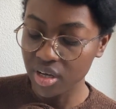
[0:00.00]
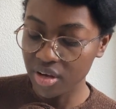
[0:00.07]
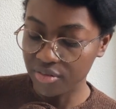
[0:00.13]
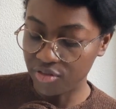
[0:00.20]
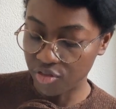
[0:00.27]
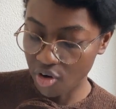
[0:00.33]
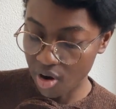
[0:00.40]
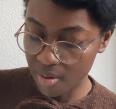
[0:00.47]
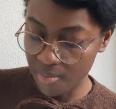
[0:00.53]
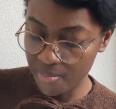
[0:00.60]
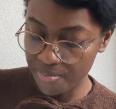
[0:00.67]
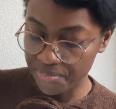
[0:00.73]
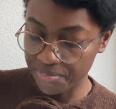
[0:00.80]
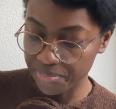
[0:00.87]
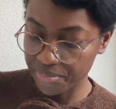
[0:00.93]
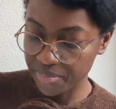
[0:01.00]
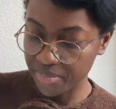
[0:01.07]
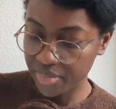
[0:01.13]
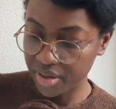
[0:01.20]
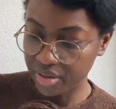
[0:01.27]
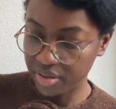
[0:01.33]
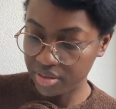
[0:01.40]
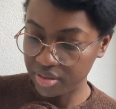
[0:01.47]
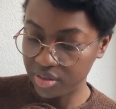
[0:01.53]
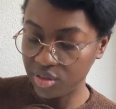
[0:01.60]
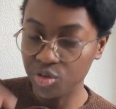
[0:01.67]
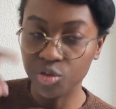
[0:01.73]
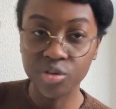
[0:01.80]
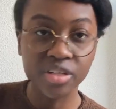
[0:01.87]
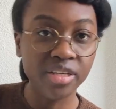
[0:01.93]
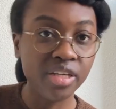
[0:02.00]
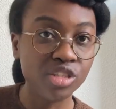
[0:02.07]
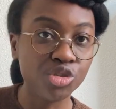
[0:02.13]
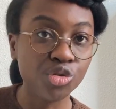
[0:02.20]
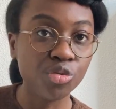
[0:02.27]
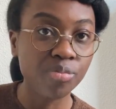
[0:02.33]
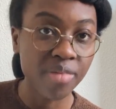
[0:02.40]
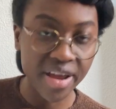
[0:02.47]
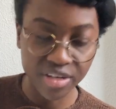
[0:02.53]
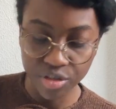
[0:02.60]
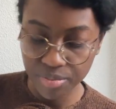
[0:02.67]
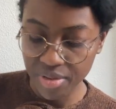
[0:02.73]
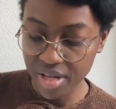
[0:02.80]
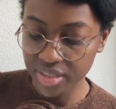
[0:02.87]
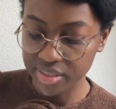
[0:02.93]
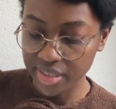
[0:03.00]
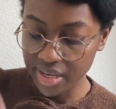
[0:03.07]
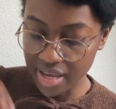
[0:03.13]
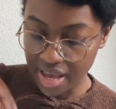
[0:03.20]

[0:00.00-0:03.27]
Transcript: from your initial measurements,